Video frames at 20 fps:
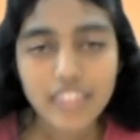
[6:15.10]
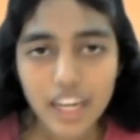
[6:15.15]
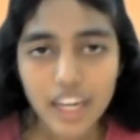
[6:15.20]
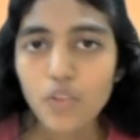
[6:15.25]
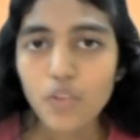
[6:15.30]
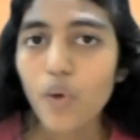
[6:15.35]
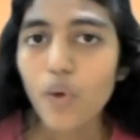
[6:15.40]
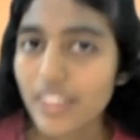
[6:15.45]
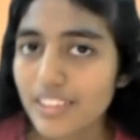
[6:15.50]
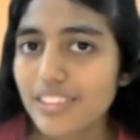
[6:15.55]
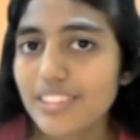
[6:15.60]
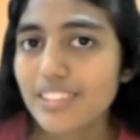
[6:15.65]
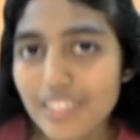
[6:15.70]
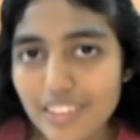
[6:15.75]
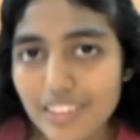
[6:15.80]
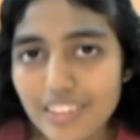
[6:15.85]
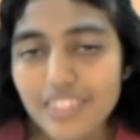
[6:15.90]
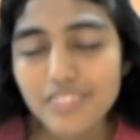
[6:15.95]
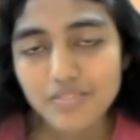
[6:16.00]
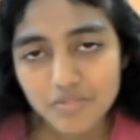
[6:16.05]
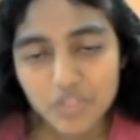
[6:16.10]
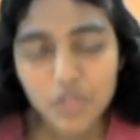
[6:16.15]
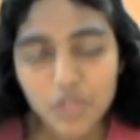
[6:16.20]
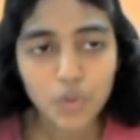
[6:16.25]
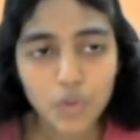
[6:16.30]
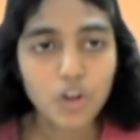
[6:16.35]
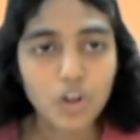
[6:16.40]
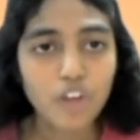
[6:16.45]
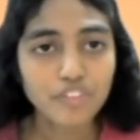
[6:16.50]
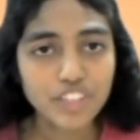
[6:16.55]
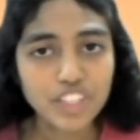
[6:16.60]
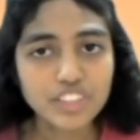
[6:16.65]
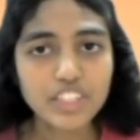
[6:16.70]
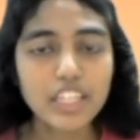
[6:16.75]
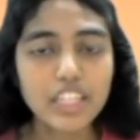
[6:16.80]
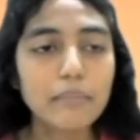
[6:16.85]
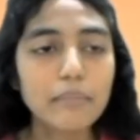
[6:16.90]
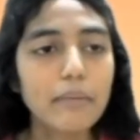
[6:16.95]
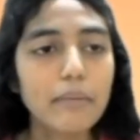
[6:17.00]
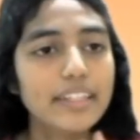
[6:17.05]
that what is the role of each
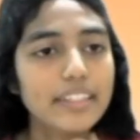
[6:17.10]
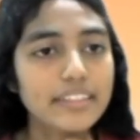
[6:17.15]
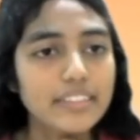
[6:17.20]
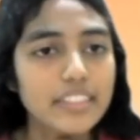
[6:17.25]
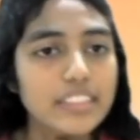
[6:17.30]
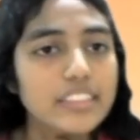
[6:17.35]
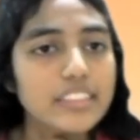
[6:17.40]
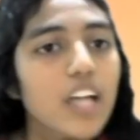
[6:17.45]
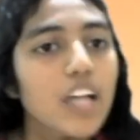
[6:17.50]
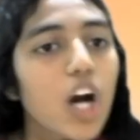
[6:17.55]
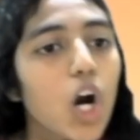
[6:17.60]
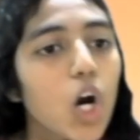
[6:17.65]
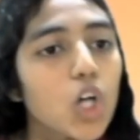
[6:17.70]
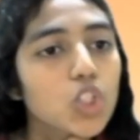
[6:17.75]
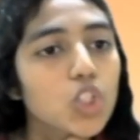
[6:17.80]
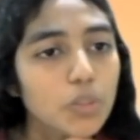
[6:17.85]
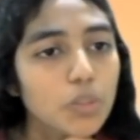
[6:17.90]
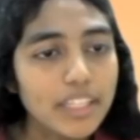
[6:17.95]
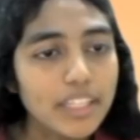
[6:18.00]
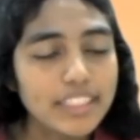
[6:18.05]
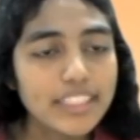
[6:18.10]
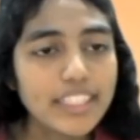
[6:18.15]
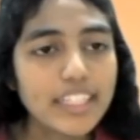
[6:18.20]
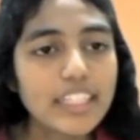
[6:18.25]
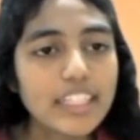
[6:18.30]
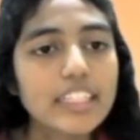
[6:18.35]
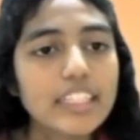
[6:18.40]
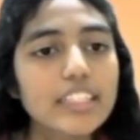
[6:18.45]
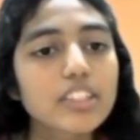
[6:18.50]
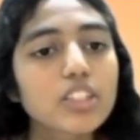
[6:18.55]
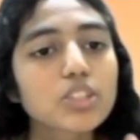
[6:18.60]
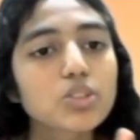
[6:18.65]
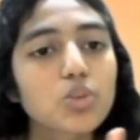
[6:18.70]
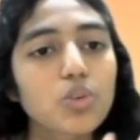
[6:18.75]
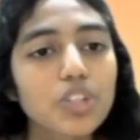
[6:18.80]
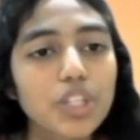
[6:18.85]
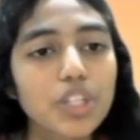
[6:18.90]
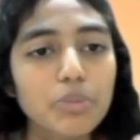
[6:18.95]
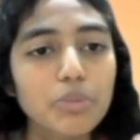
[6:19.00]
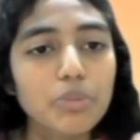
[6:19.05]
element in this. So basically, the
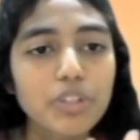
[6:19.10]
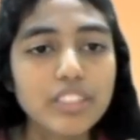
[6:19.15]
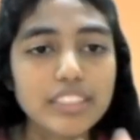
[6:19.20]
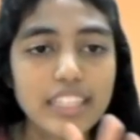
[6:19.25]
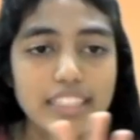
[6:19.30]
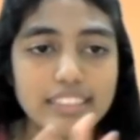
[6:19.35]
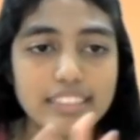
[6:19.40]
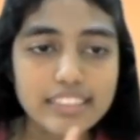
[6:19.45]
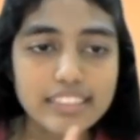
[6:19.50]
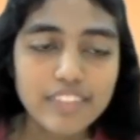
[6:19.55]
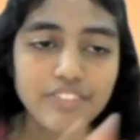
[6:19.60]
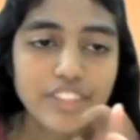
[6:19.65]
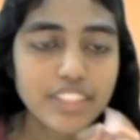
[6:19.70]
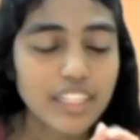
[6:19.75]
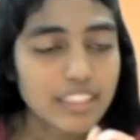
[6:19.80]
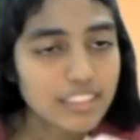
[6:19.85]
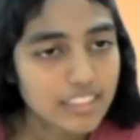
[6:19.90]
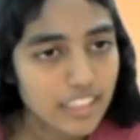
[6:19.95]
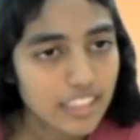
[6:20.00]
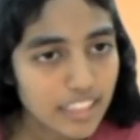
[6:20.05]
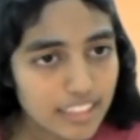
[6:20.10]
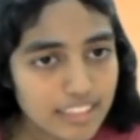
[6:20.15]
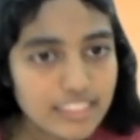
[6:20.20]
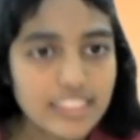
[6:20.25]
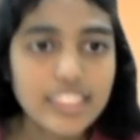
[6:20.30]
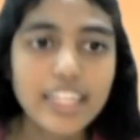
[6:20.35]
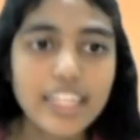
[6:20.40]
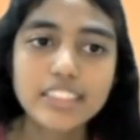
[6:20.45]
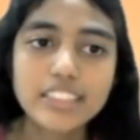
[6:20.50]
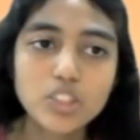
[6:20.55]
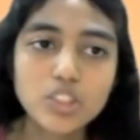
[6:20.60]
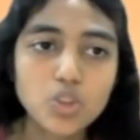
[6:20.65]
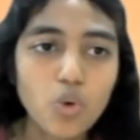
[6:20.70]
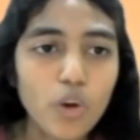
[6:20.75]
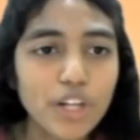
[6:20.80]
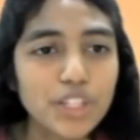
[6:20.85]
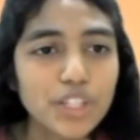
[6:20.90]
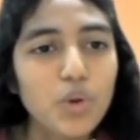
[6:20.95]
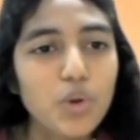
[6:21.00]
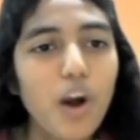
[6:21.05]
sodium dodecyl sulfate, that is the SDS, is
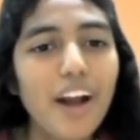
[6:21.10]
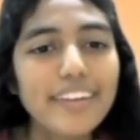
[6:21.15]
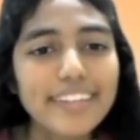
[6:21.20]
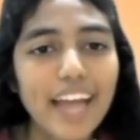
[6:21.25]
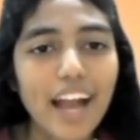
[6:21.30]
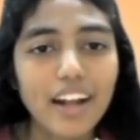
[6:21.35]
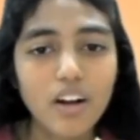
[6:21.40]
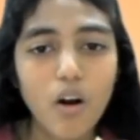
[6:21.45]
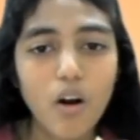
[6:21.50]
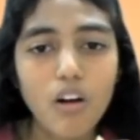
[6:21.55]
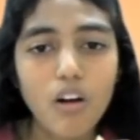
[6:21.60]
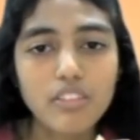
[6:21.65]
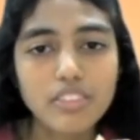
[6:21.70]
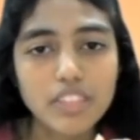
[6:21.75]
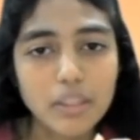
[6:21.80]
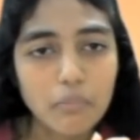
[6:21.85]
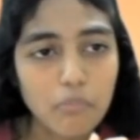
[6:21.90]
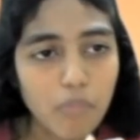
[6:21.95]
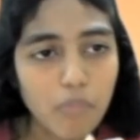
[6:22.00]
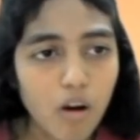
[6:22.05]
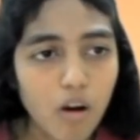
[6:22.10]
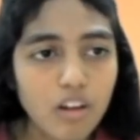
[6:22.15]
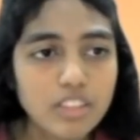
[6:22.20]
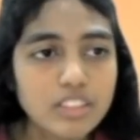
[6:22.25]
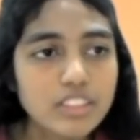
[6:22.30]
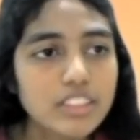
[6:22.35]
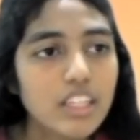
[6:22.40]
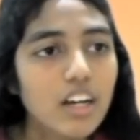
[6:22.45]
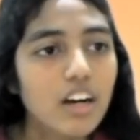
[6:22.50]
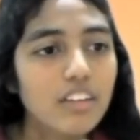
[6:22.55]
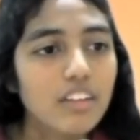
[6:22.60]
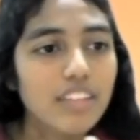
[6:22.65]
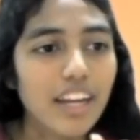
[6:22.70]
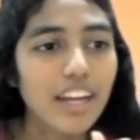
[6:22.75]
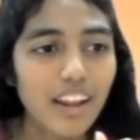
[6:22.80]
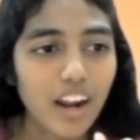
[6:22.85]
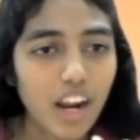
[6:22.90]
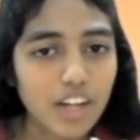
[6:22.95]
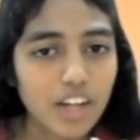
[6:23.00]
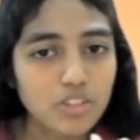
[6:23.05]
going to attack on the bonds that
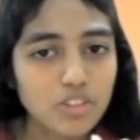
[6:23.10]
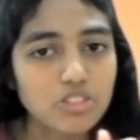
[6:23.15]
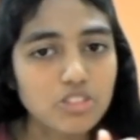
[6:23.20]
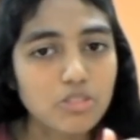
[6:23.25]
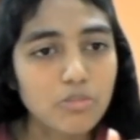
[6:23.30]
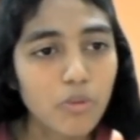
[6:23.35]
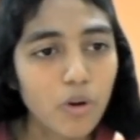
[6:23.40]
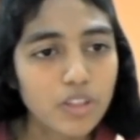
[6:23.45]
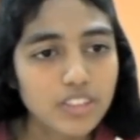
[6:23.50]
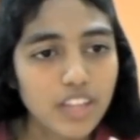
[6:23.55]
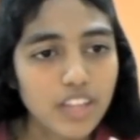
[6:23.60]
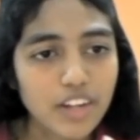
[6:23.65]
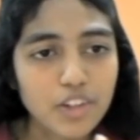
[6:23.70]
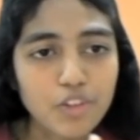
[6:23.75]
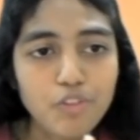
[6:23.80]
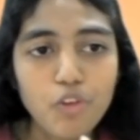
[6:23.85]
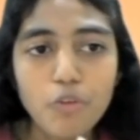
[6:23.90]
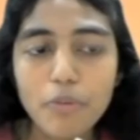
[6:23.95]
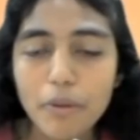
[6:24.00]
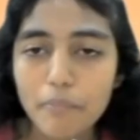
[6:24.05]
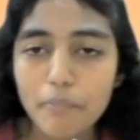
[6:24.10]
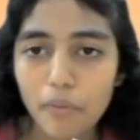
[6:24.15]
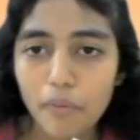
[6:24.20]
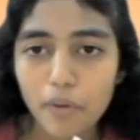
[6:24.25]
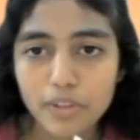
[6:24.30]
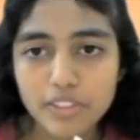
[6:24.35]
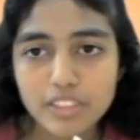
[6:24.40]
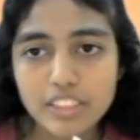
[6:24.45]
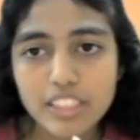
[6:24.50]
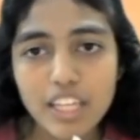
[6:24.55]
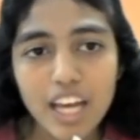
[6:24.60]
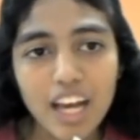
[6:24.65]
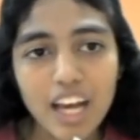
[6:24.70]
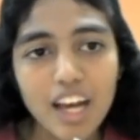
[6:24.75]
are hydrogen bonds, hydrophobic bonds,